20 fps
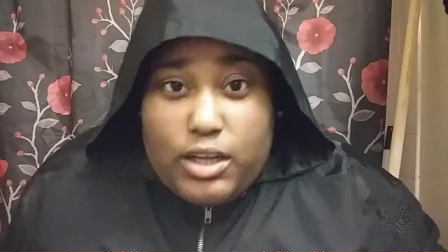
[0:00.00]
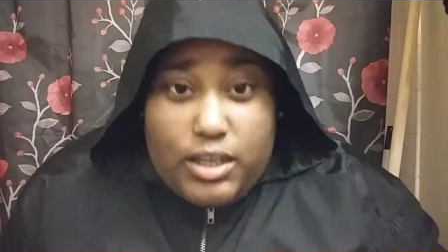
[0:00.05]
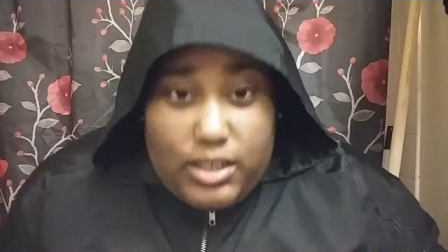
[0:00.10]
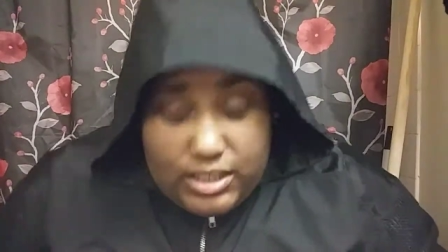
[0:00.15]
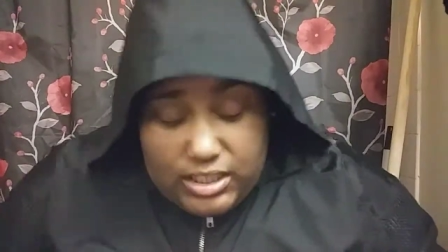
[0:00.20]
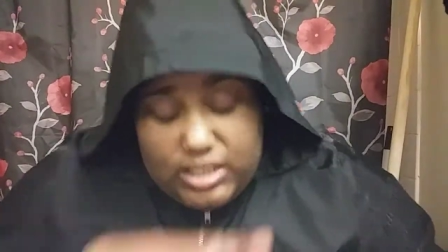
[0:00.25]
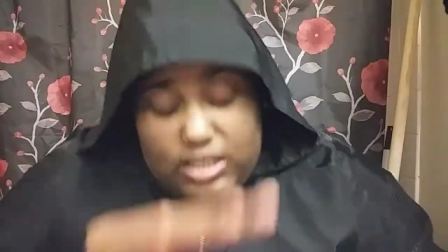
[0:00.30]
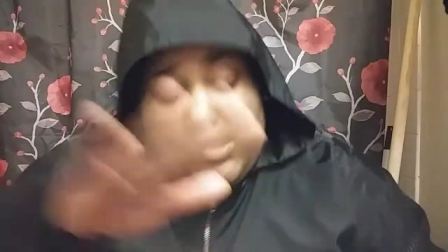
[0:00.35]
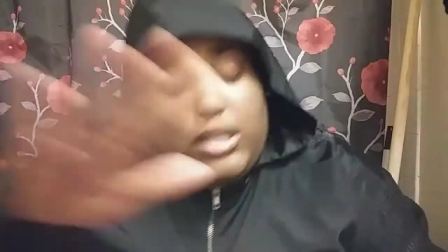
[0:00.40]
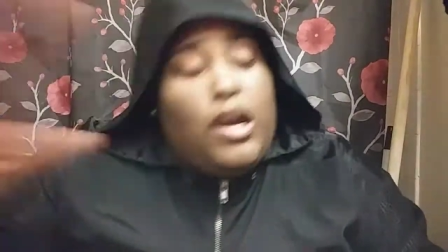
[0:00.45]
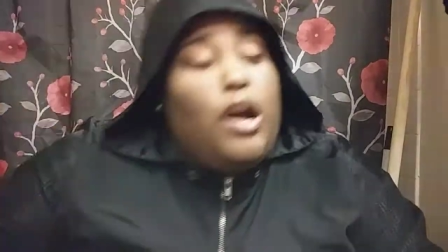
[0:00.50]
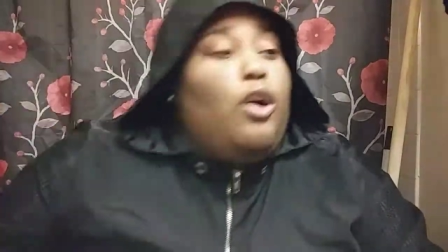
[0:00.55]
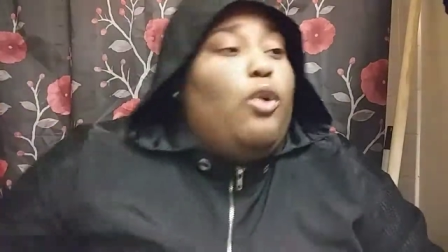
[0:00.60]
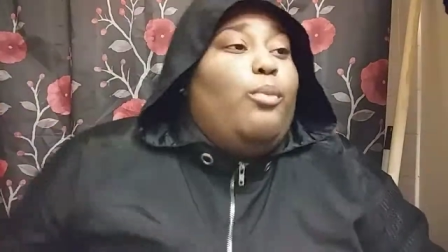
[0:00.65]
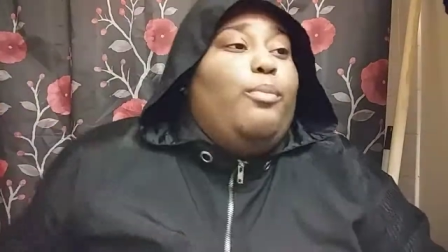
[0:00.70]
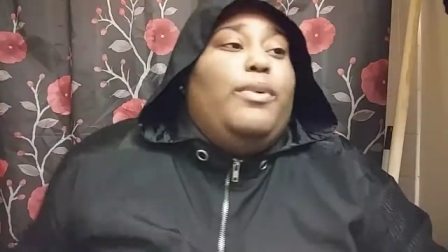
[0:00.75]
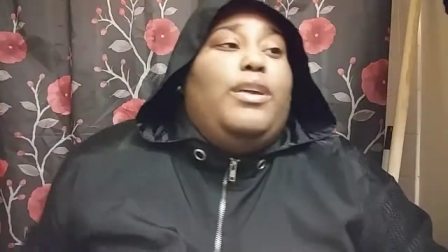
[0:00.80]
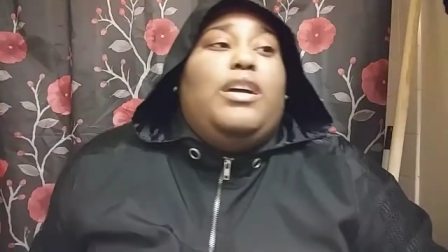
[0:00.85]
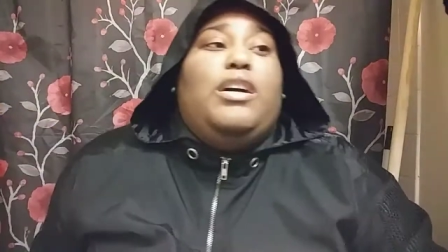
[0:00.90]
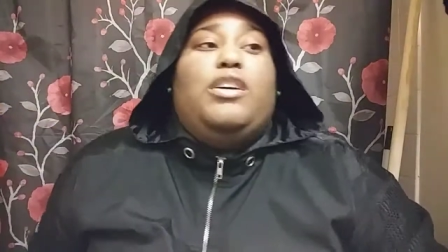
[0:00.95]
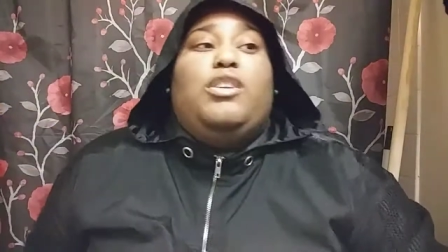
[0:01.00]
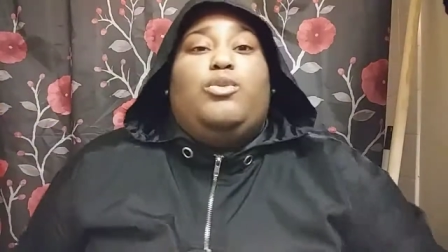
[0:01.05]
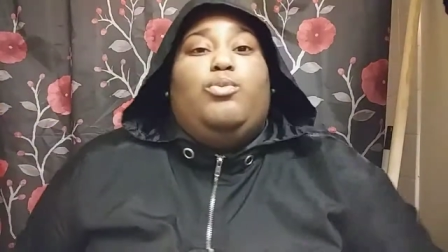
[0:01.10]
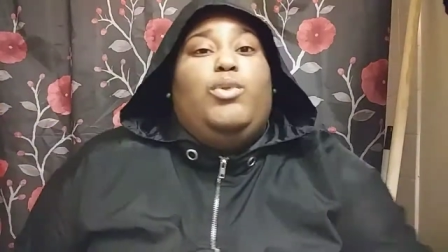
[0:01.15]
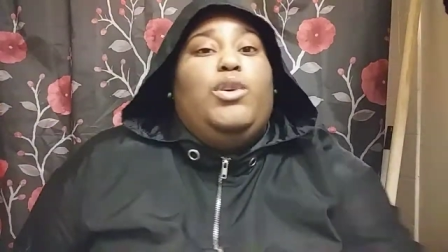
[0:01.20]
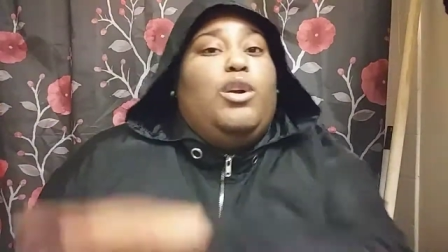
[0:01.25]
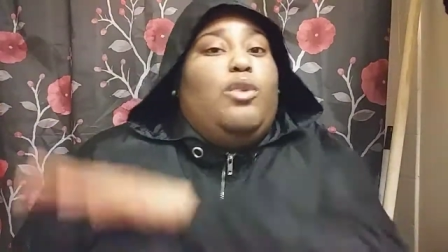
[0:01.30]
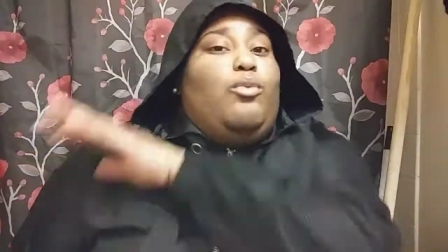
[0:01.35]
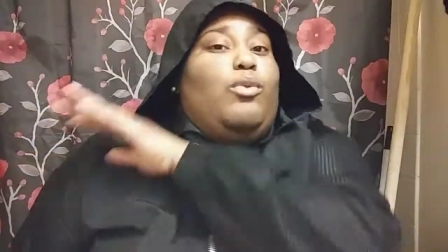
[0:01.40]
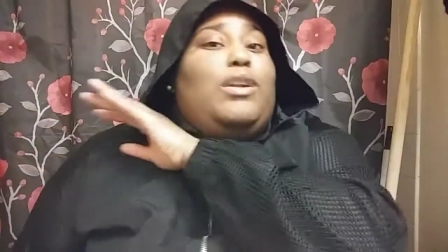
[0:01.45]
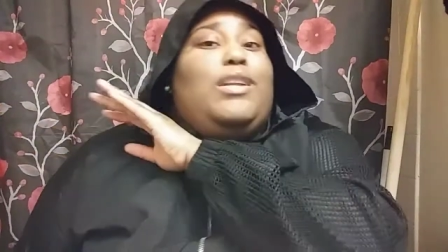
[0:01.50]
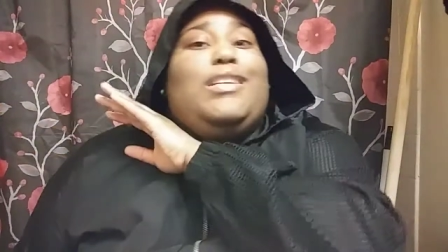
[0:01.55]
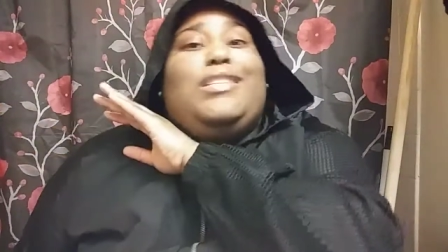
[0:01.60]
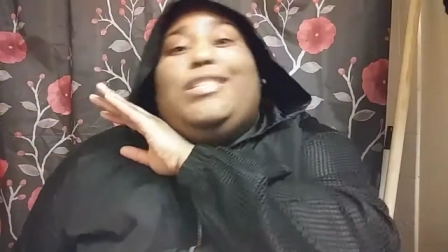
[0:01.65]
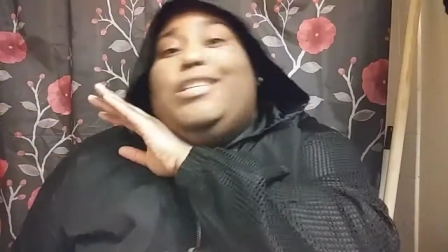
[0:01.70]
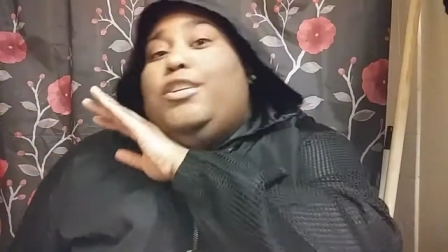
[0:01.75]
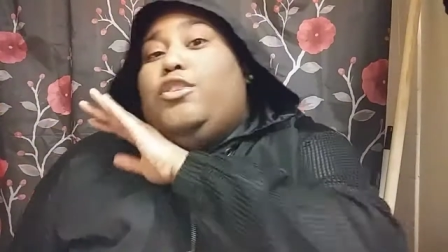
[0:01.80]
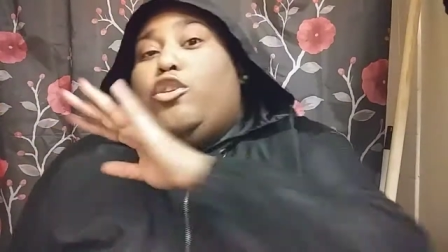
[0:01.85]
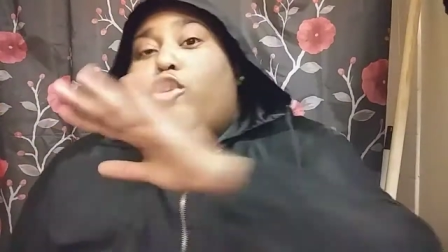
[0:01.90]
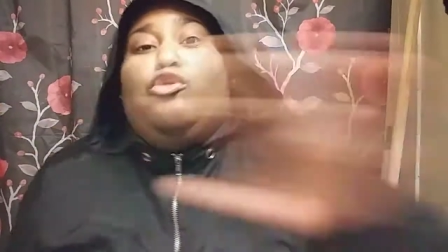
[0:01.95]
just talk because we don't want to
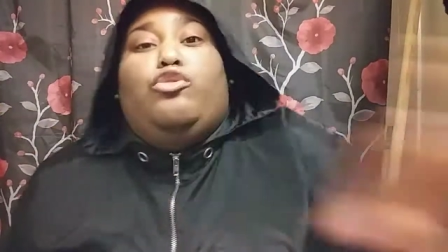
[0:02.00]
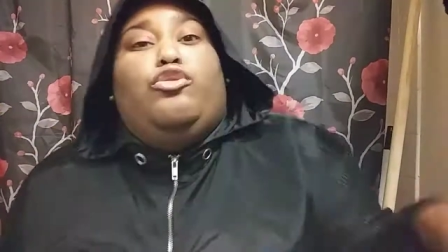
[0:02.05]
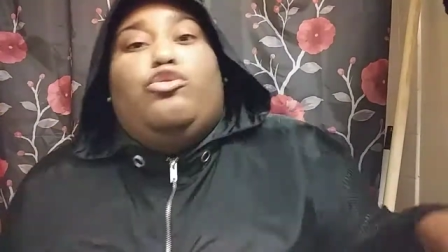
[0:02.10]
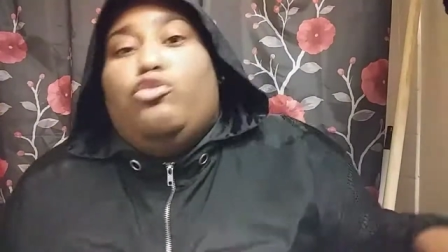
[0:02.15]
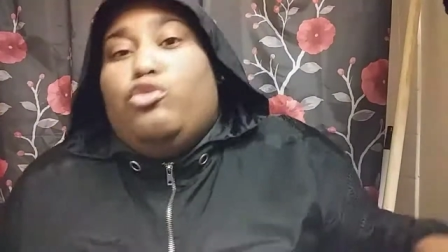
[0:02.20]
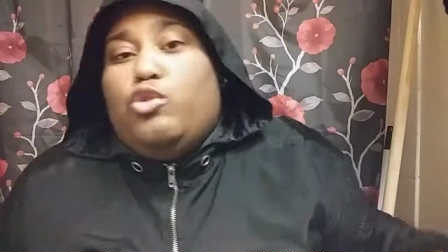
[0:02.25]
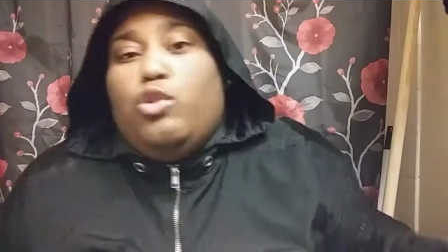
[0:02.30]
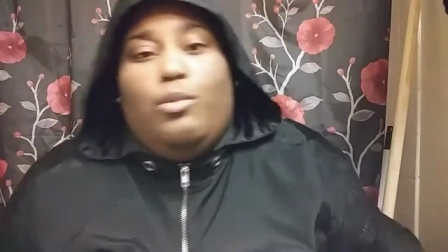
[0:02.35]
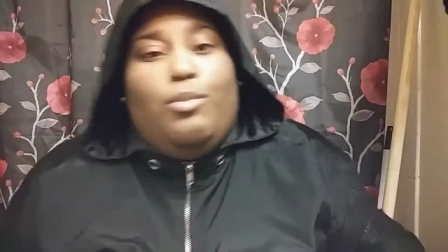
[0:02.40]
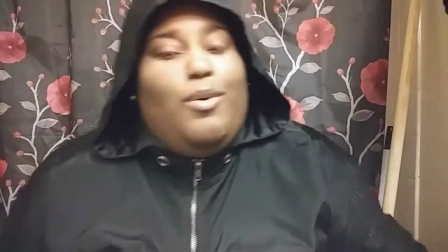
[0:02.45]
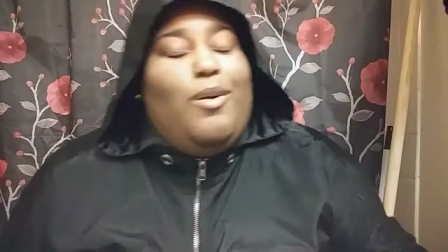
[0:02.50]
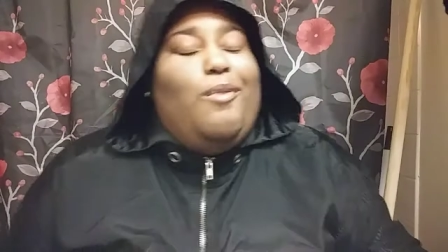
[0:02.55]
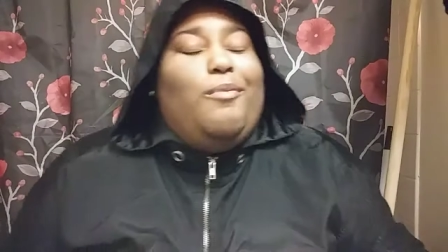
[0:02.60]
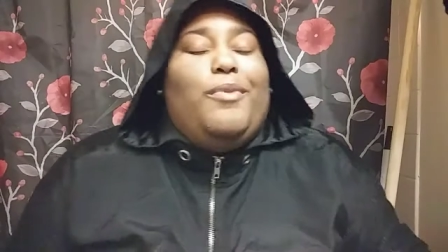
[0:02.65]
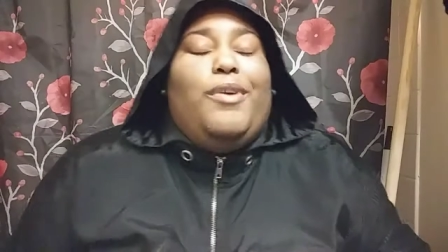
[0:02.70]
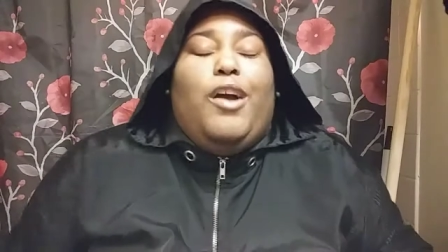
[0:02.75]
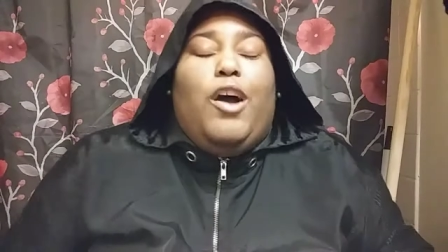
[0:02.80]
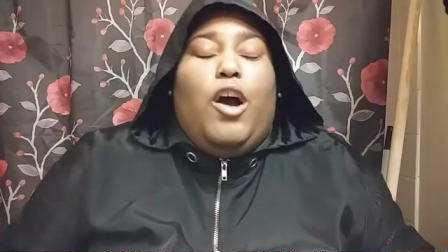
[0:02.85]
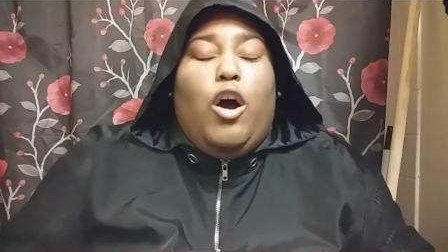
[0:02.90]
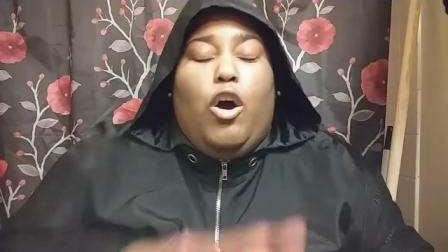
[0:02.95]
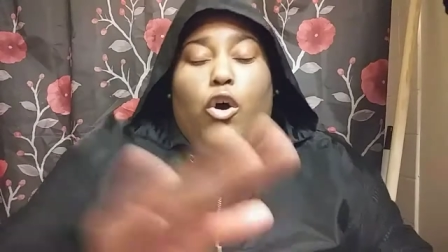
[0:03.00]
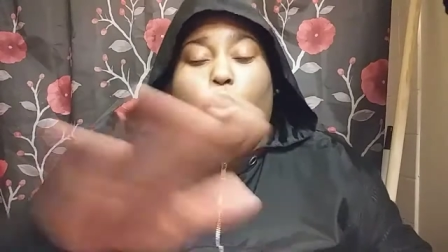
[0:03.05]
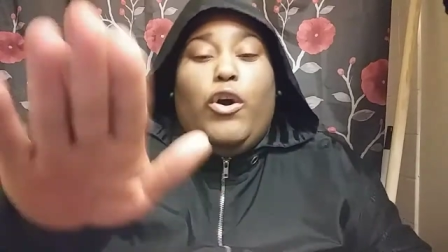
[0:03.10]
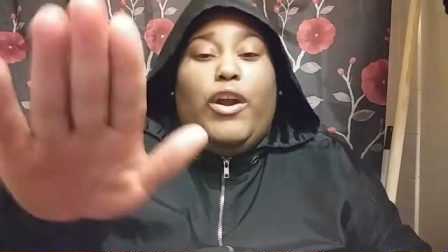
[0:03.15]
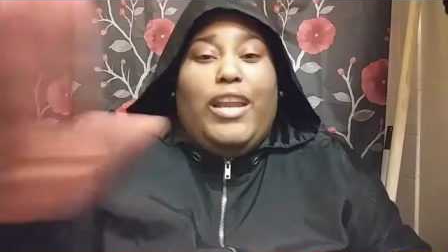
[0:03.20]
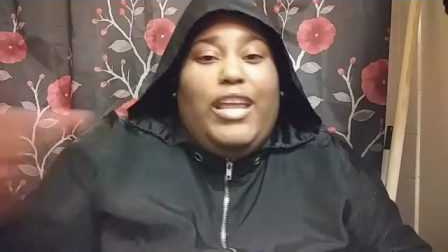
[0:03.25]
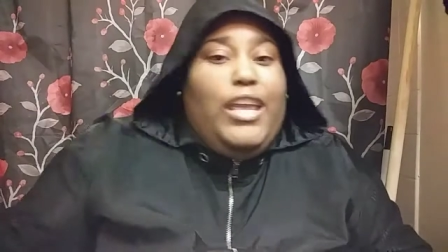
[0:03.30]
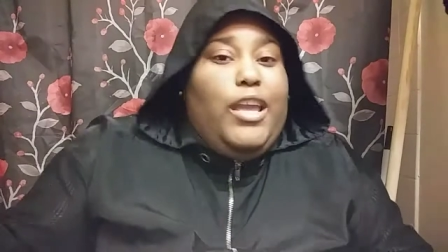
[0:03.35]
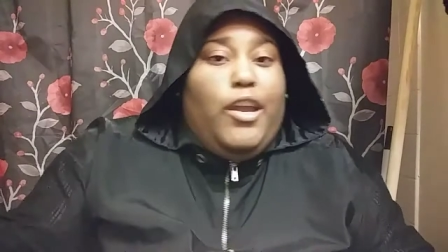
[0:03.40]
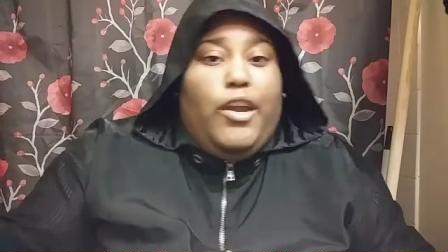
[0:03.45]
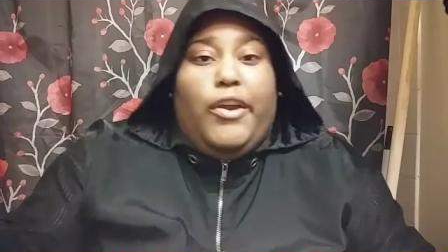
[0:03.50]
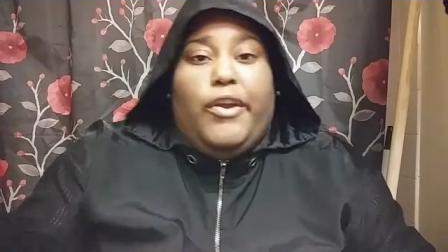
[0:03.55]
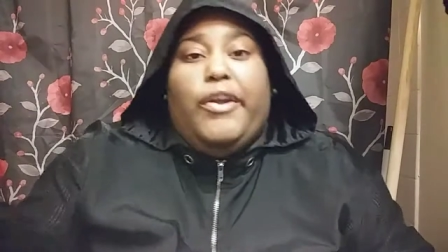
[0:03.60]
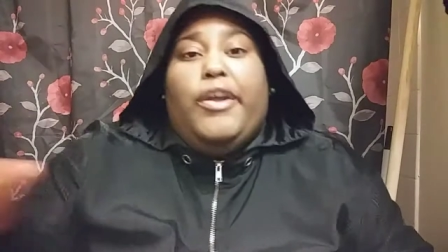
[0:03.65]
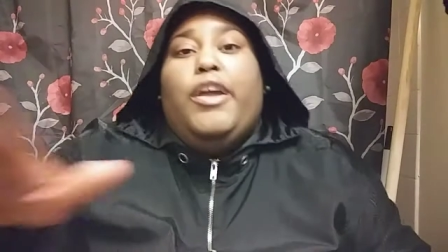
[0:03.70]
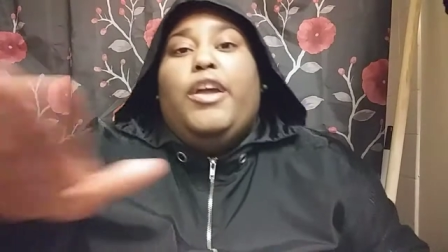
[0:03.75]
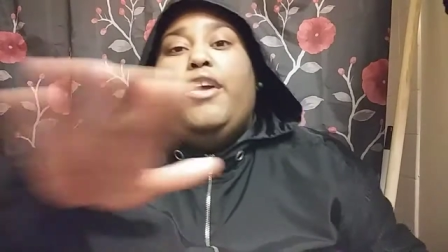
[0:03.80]
see no youtube on on here